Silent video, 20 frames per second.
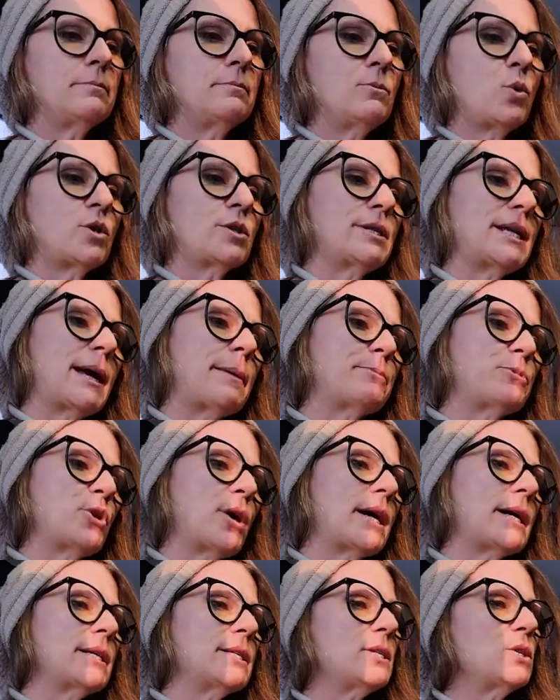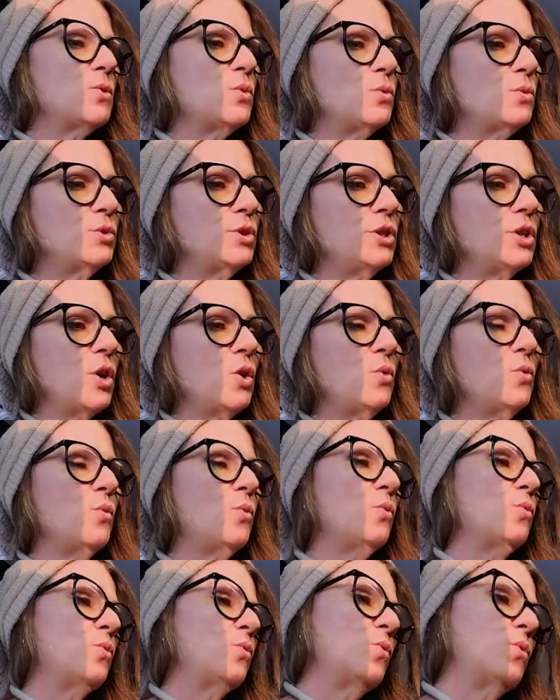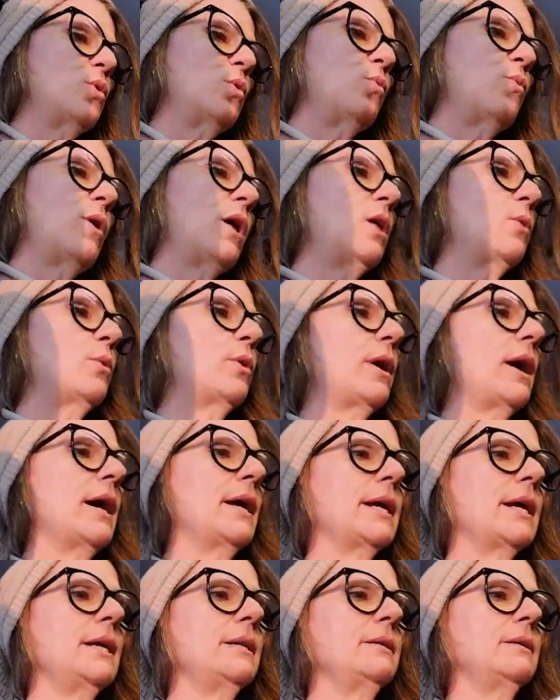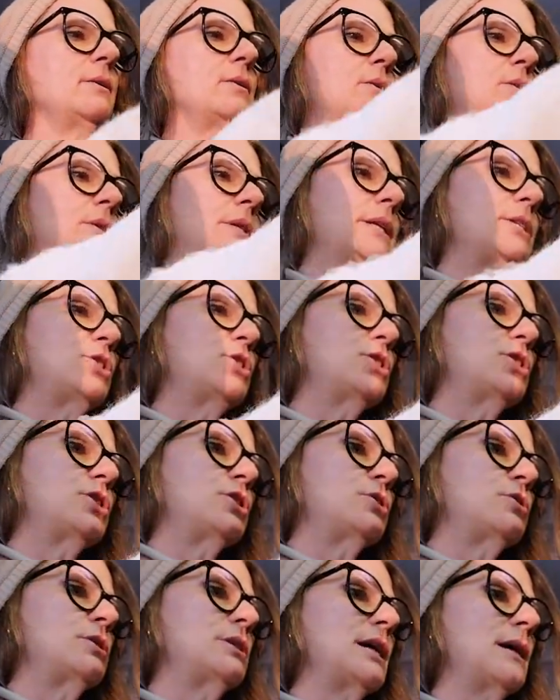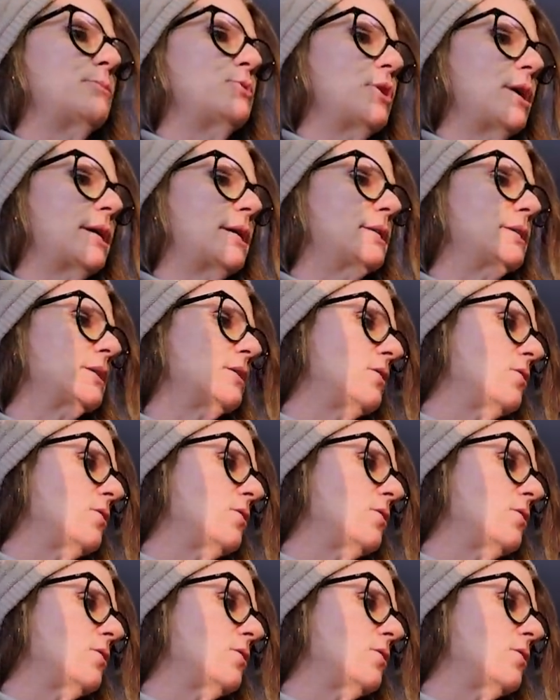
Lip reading: More Snapdragons. You know, while we're at it, let's just do Snapdragons.